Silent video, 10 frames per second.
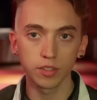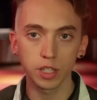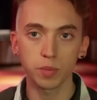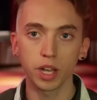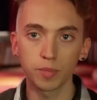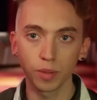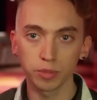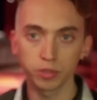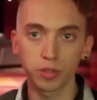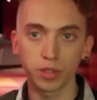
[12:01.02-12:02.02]
of inspire
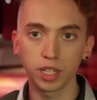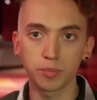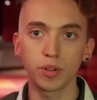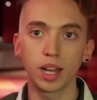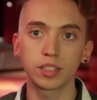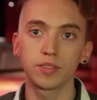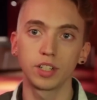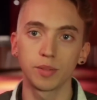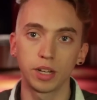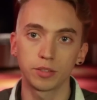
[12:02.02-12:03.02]
people to think
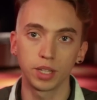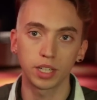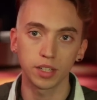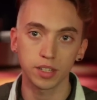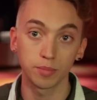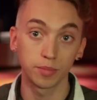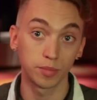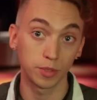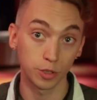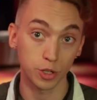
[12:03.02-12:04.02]
proactively about making some
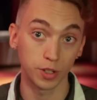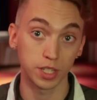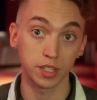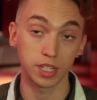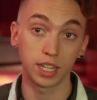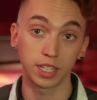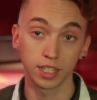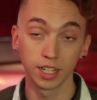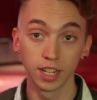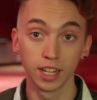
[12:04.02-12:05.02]
good choices. Like,
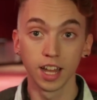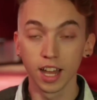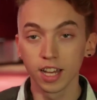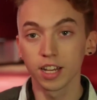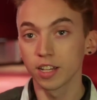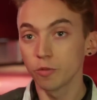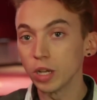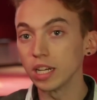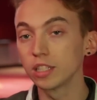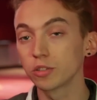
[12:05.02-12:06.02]

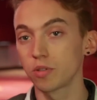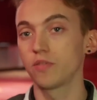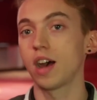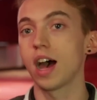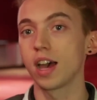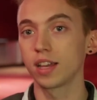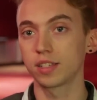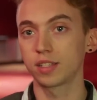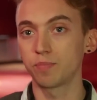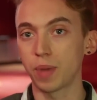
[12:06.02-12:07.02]
we need to
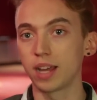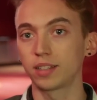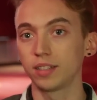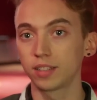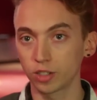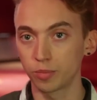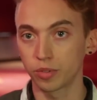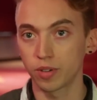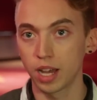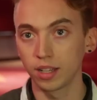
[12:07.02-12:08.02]
revise the patent,
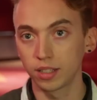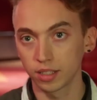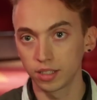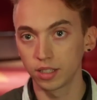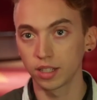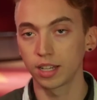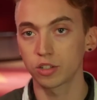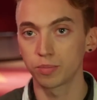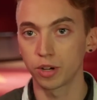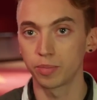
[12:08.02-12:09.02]
copyright, and
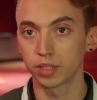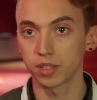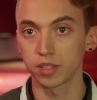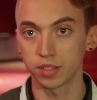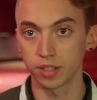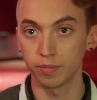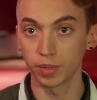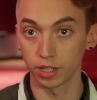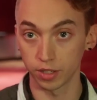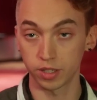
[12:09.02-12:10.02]
intellectual property system,
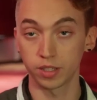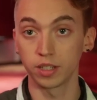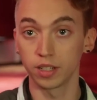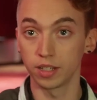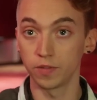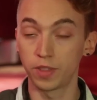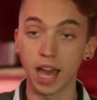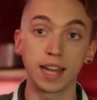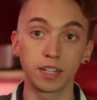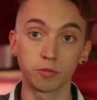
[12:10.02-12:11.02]
because
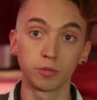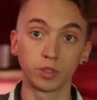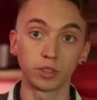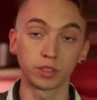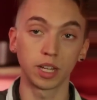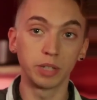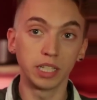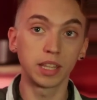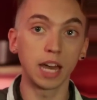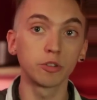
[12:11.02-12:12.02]
that will
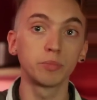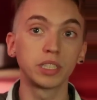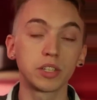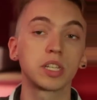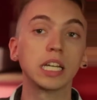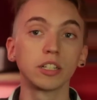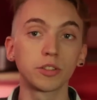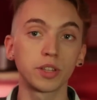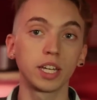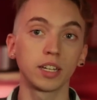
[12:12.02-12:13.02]
be the single
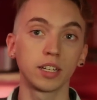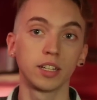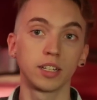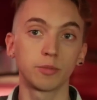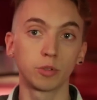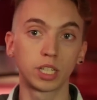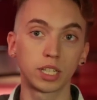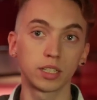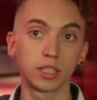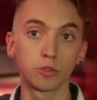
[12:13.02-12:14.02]
thing that
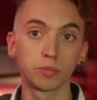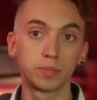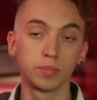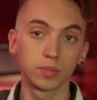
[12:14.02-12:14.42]
will